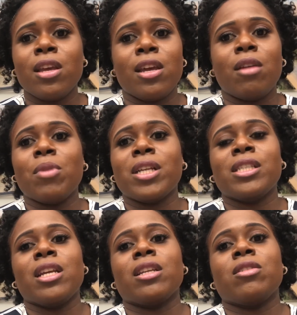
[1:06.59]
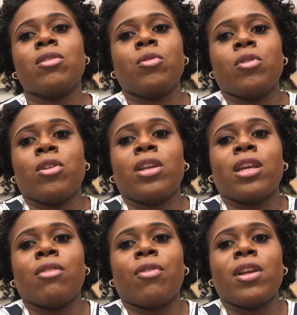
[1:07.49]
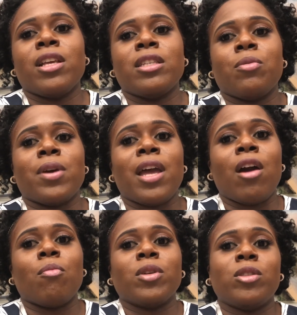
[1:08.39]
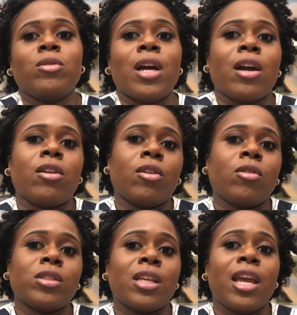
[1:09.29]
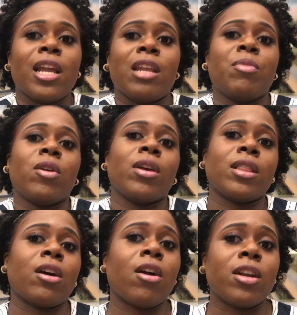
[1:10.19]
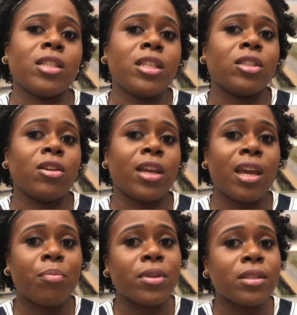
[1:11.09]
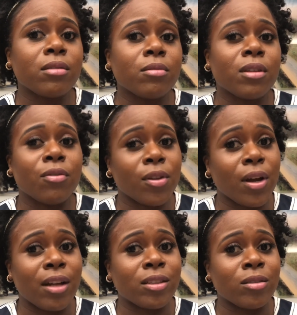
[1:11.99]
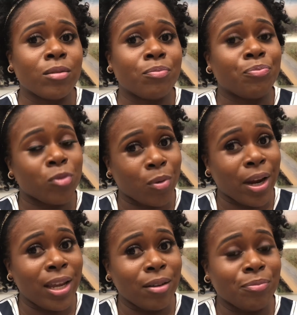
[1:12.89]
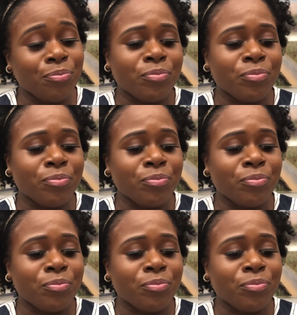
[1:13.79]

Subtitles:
And I'm not saying you're looking for an easy way out, but you're not gonna go say, hey, let me go get the hardest teacher on campus if you don't have to, right?